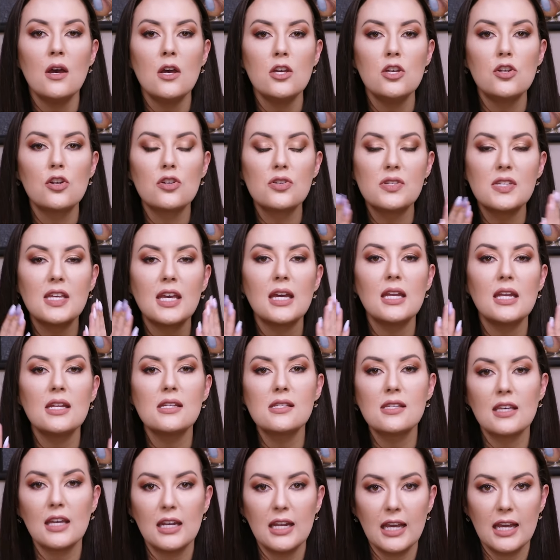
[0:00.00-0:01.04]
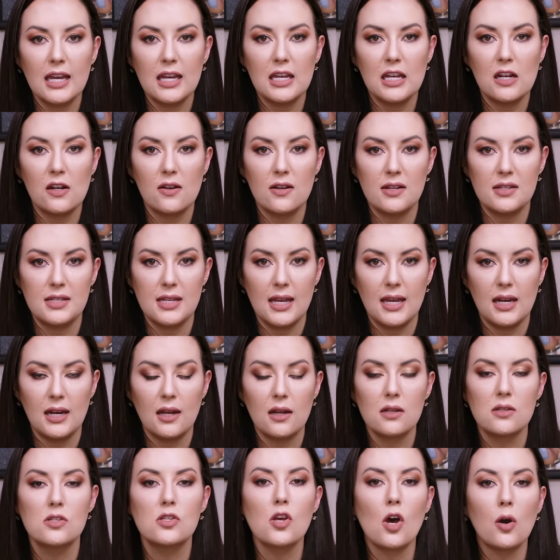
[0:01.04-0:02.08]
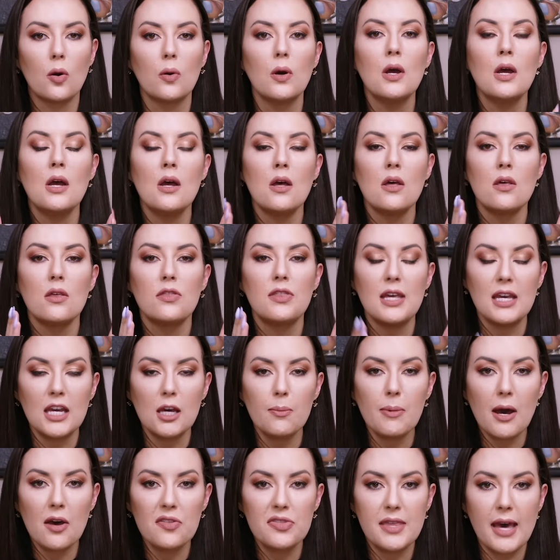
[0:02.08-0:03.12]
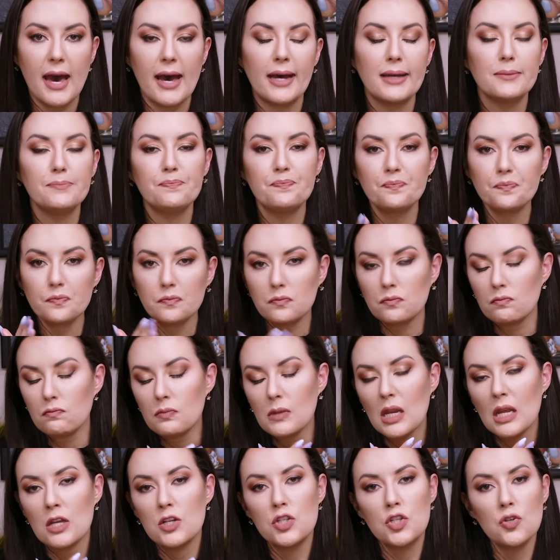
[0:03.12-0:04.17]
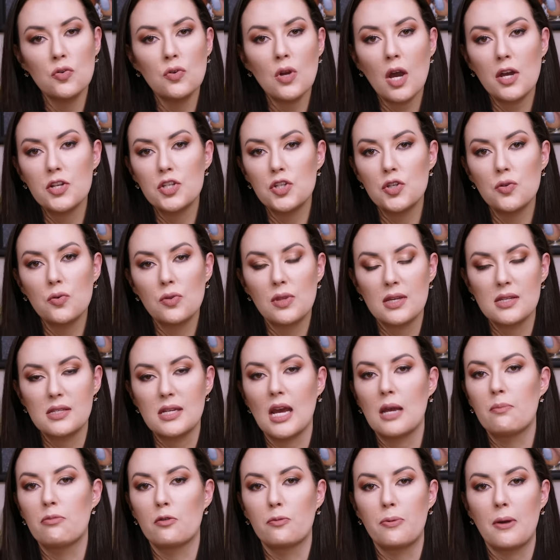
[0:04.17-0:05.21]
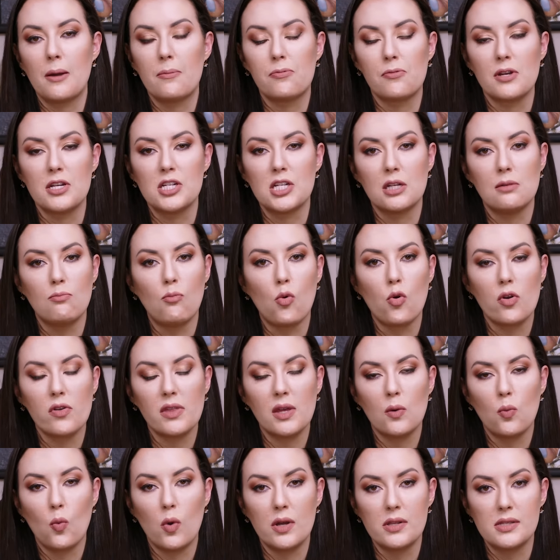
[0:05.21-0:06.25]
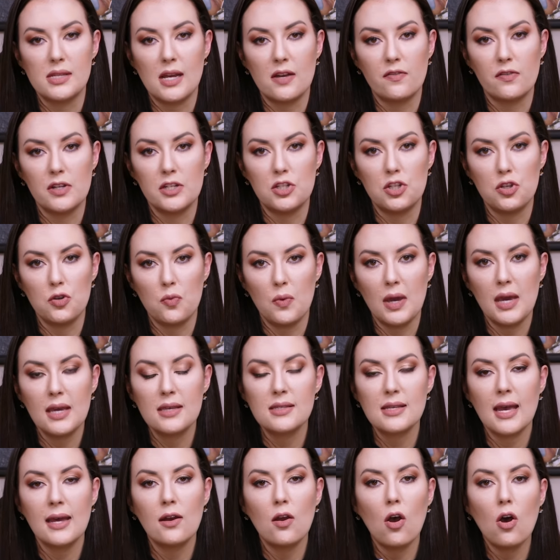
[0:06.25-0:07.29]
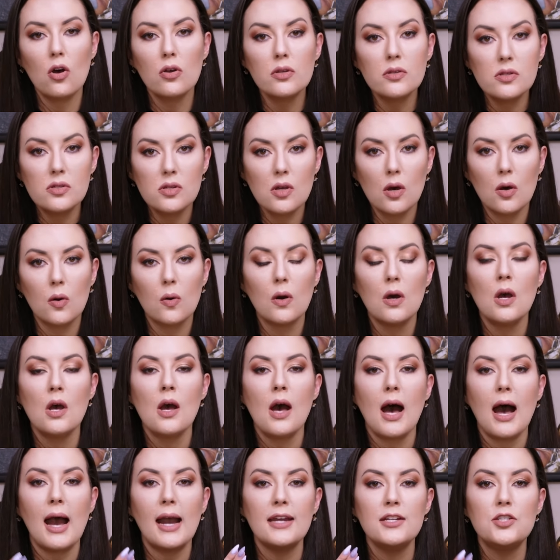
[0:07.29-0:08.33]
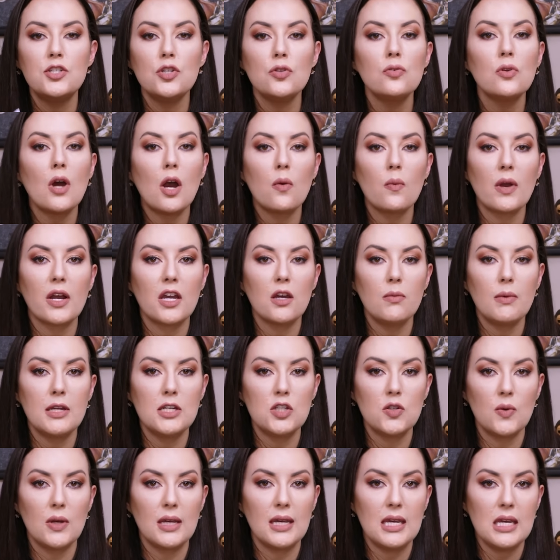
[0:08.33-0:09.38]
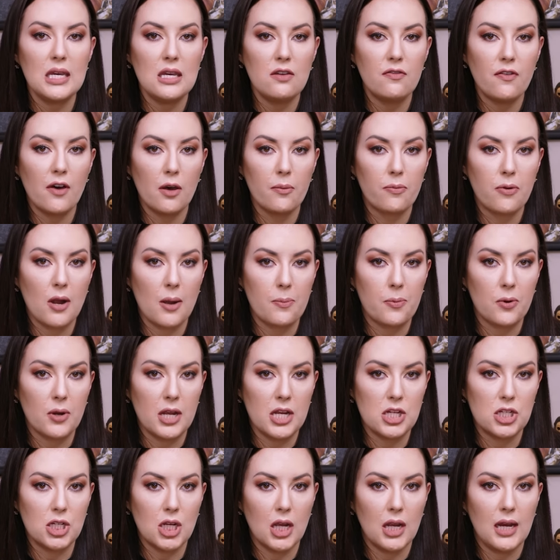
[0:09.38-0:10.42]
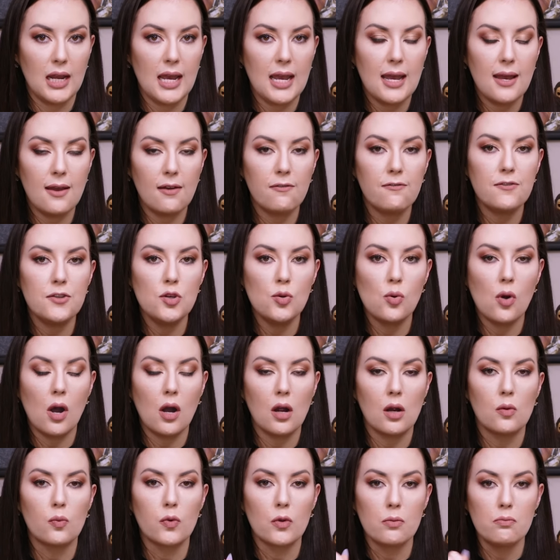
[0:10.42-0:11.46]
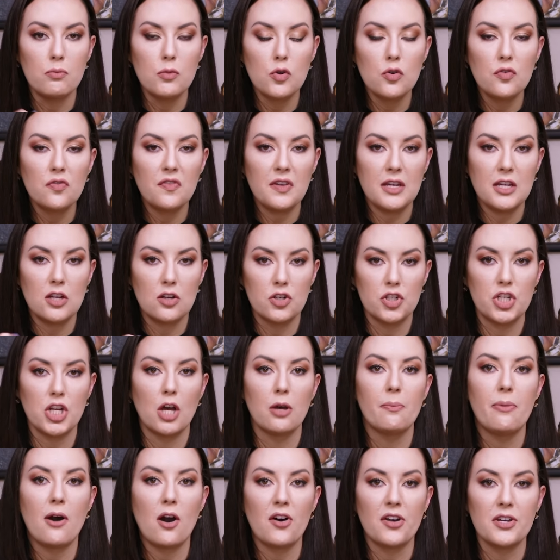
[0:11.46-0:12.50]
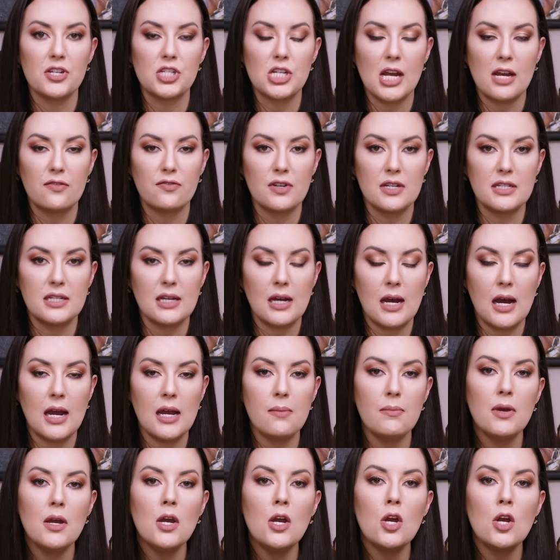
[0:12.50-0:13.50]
your skin is going to get irritated so think about that do not do this type of preparation more than once every two weeks and also I do not recommend doing e-file preparation if you are removing your gel polish every time.